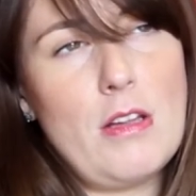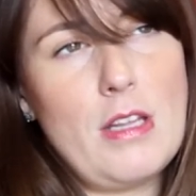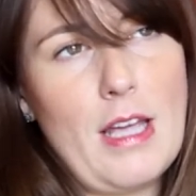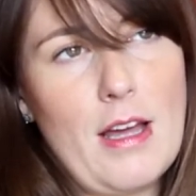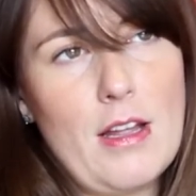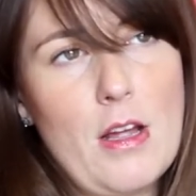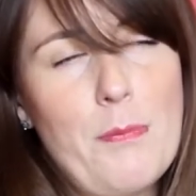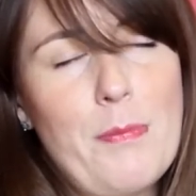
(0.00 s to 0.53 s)

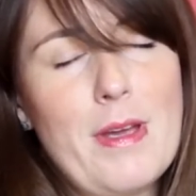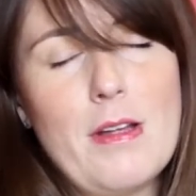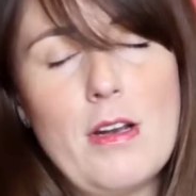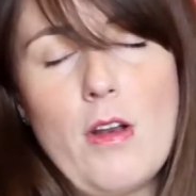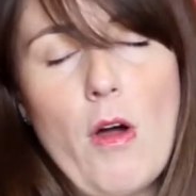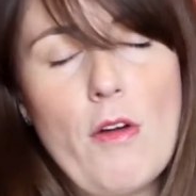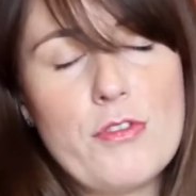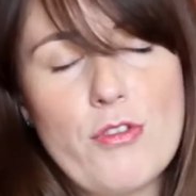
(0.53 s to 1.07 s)
yeah,
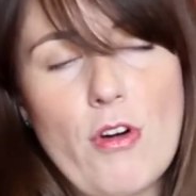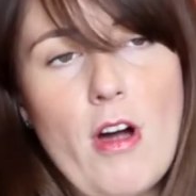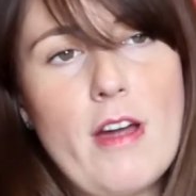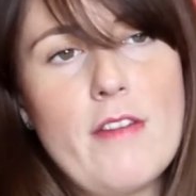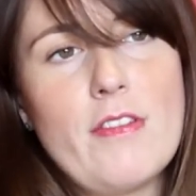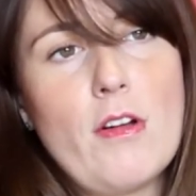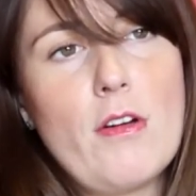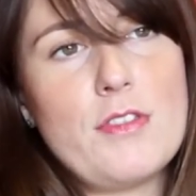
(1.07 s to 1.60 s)
a lot of
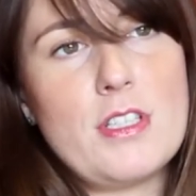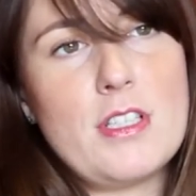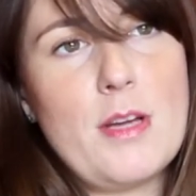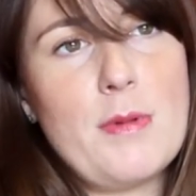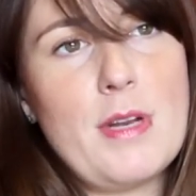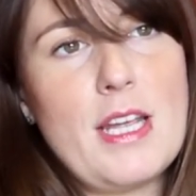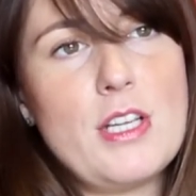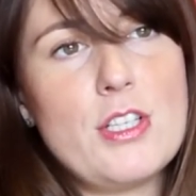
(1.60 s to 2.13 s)
drive, a lot of
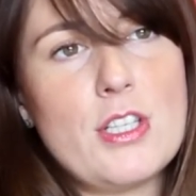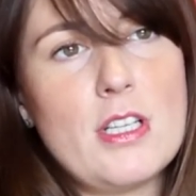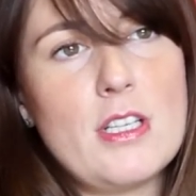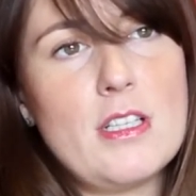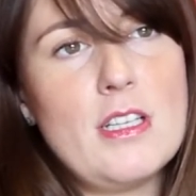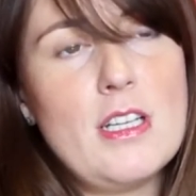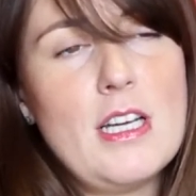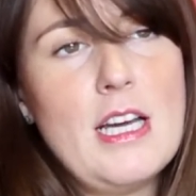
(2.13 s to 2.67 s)

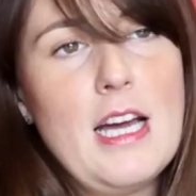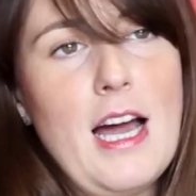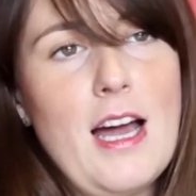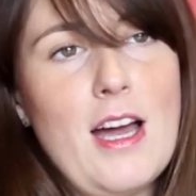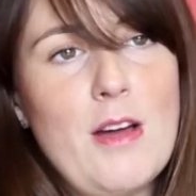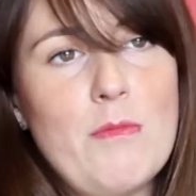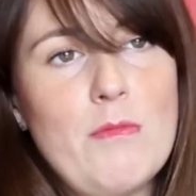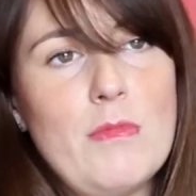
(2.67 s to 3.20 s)
determination.
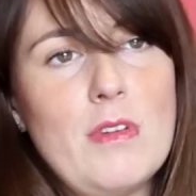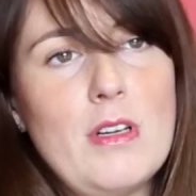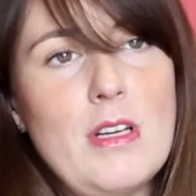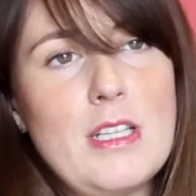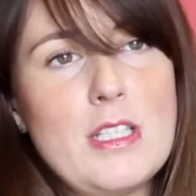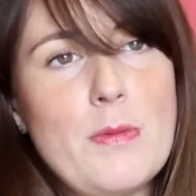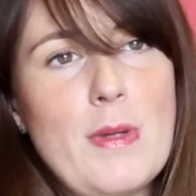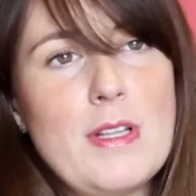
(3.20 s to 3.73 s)

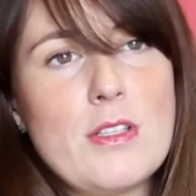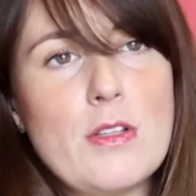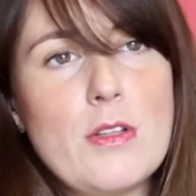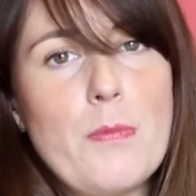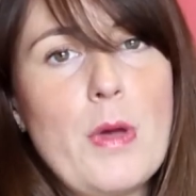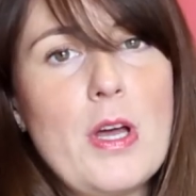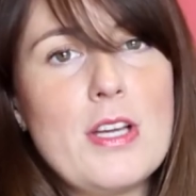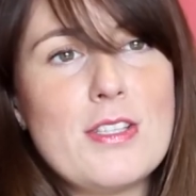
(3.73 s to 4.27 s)
It depends on
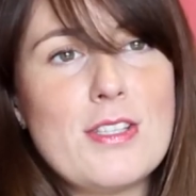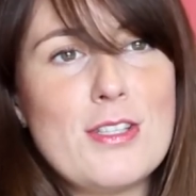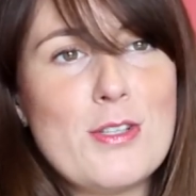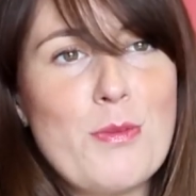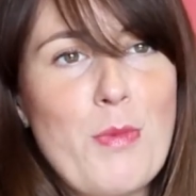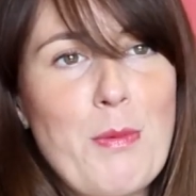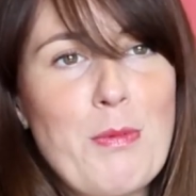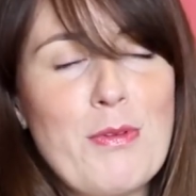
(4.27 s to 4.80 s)
the person.
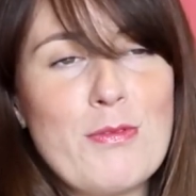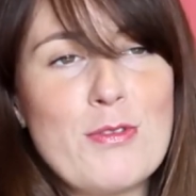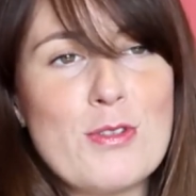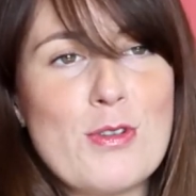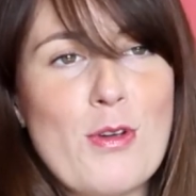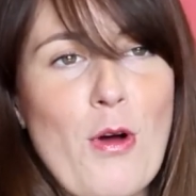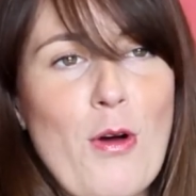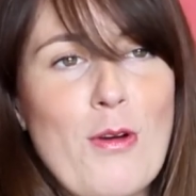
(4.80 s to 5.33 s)
Some people have
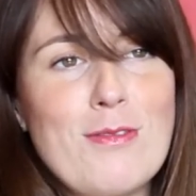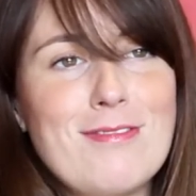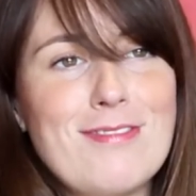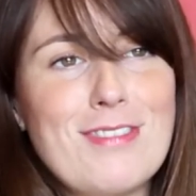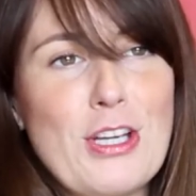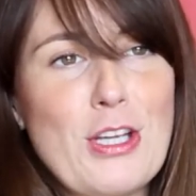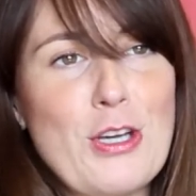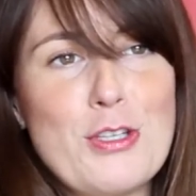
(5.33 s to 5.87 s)
just got
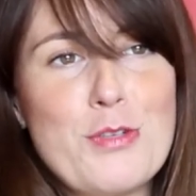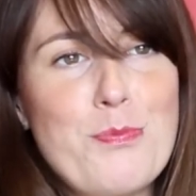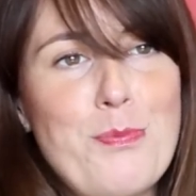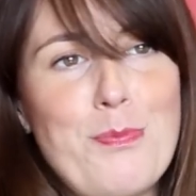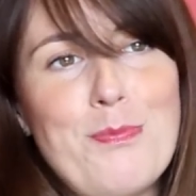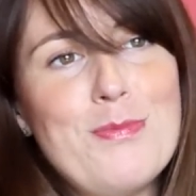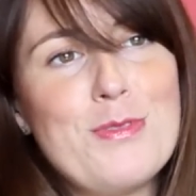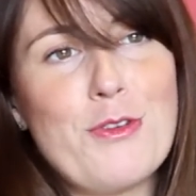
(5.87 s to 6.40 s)
a good
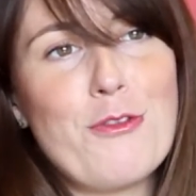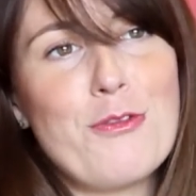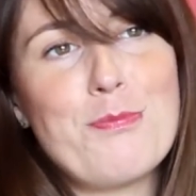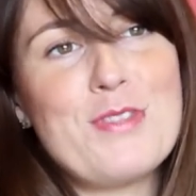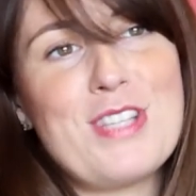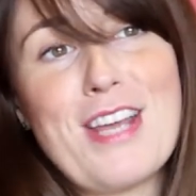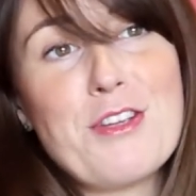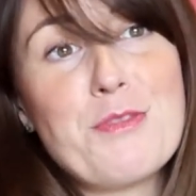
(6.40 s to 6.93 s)
sort of
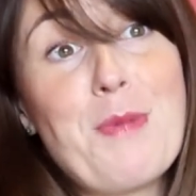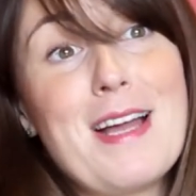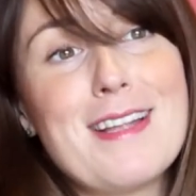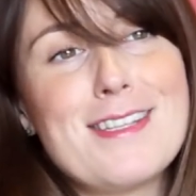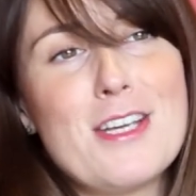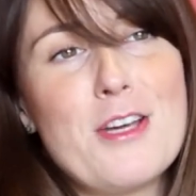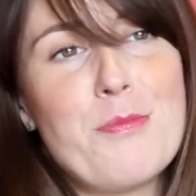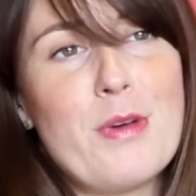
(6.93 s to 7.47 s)
sales
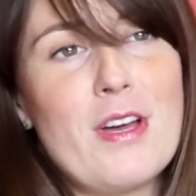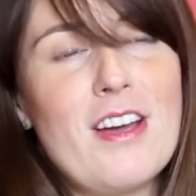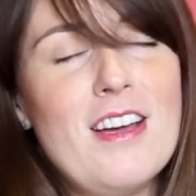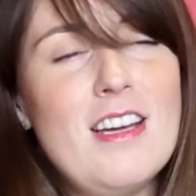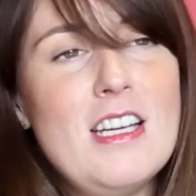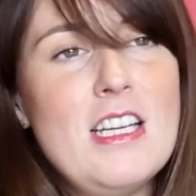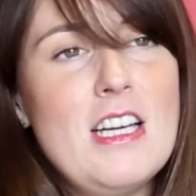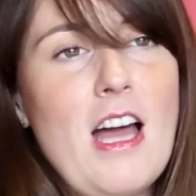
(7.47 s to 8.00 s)
patter, but
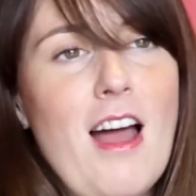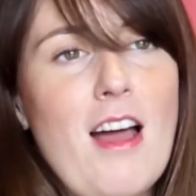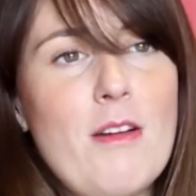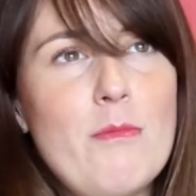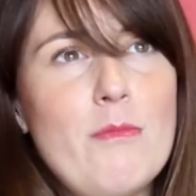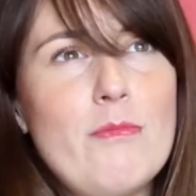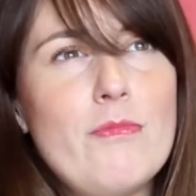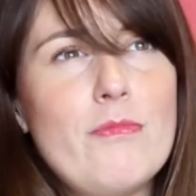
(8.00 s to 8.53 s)

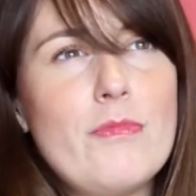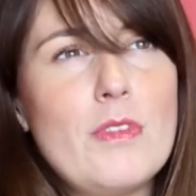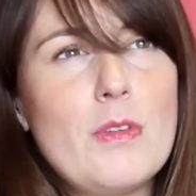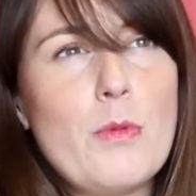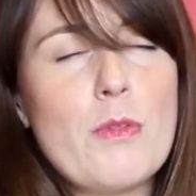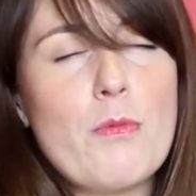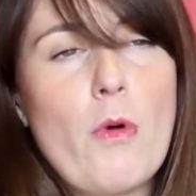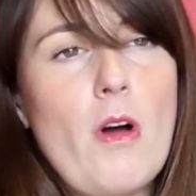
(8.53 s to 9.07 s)

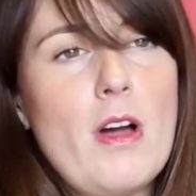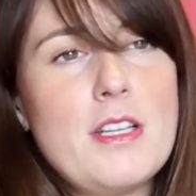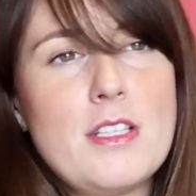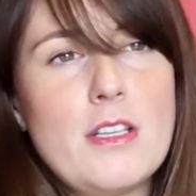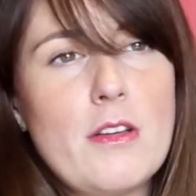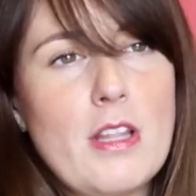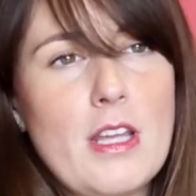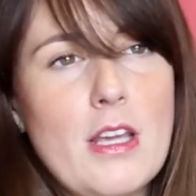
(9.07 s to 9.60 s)
with what I
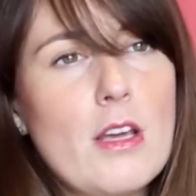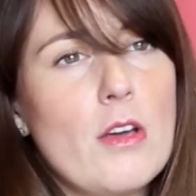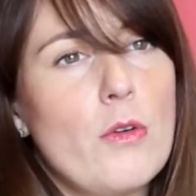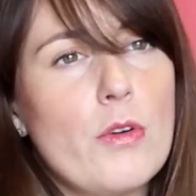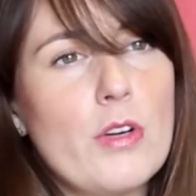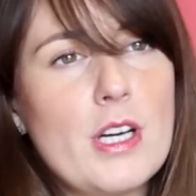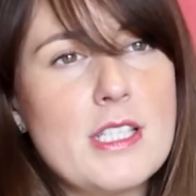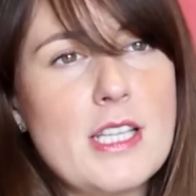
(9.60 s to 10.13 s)
do, I think
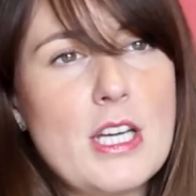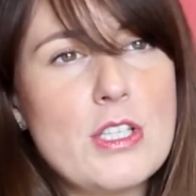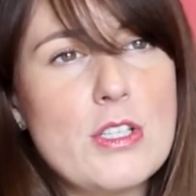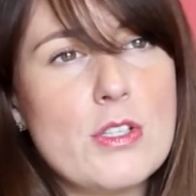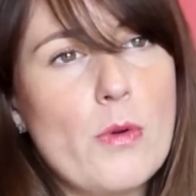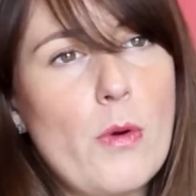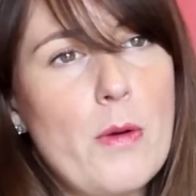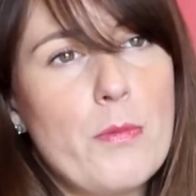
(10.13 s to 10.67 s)

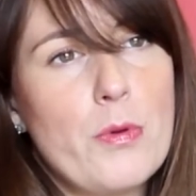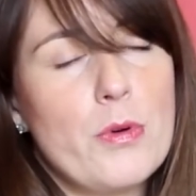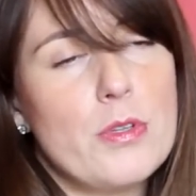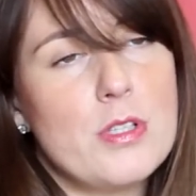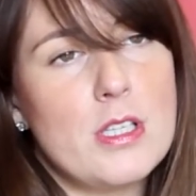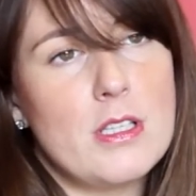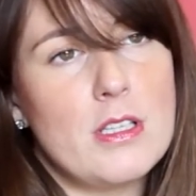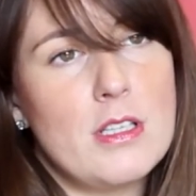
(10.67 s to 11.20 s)
organisation is quite
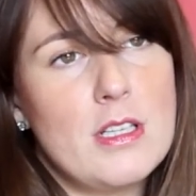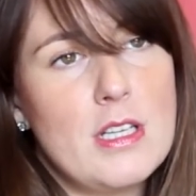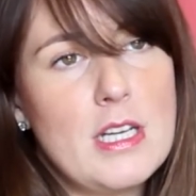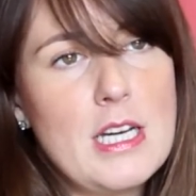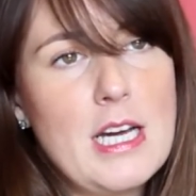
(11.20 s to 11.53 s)
important.